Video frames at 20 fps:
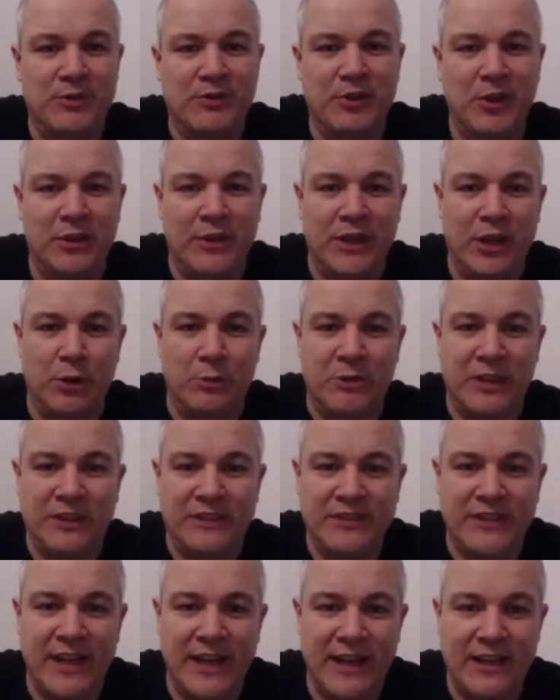performance on the
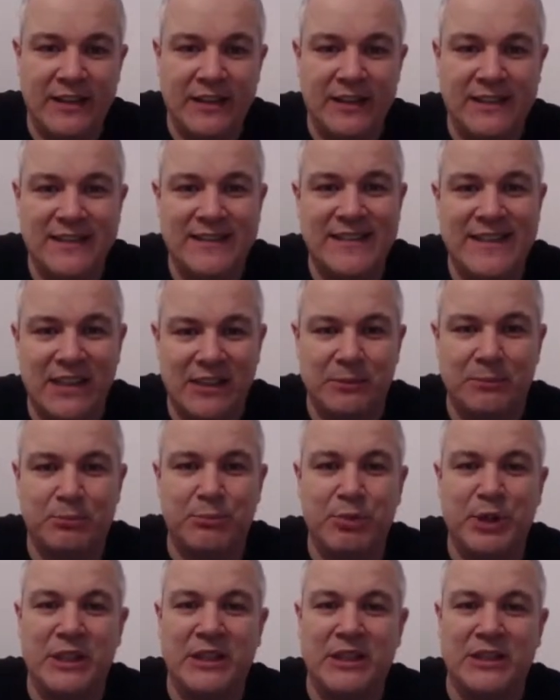opening day that
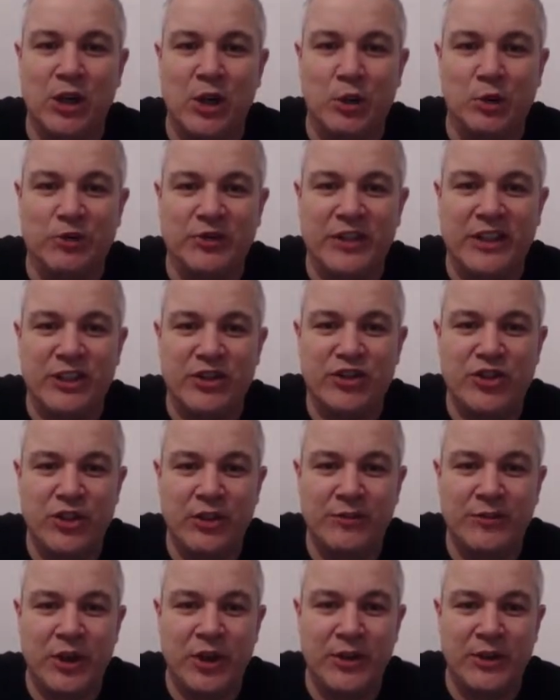didn't bring the goals
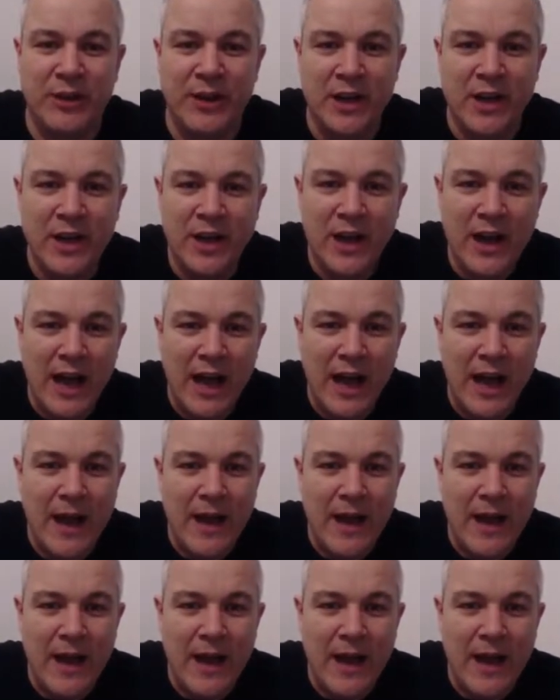that it should have done.